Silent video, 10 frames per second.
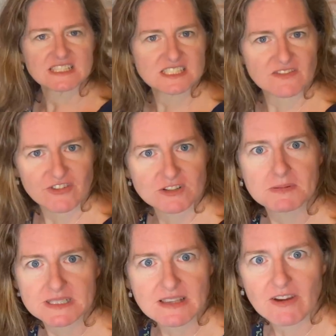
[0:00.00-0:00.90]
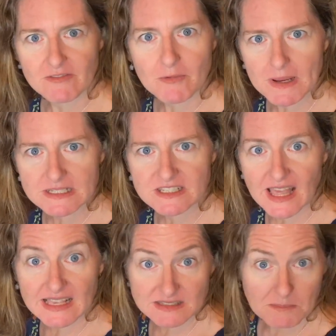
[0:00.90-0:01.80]
is the first place I've ever been to
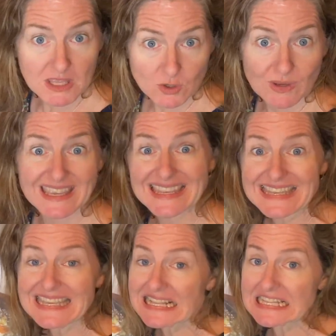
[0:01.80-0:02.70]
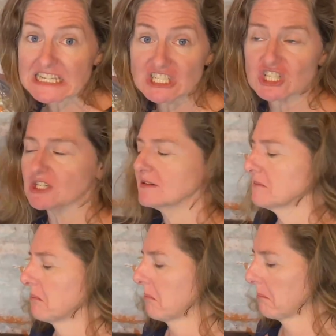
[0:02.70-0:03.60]
that has a menu in English.
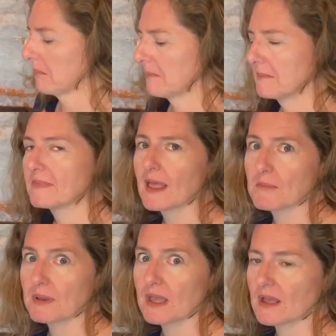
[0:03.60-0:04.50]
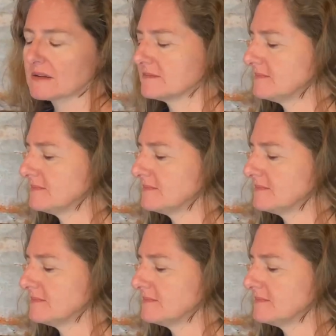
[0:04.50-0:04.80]
Not bad.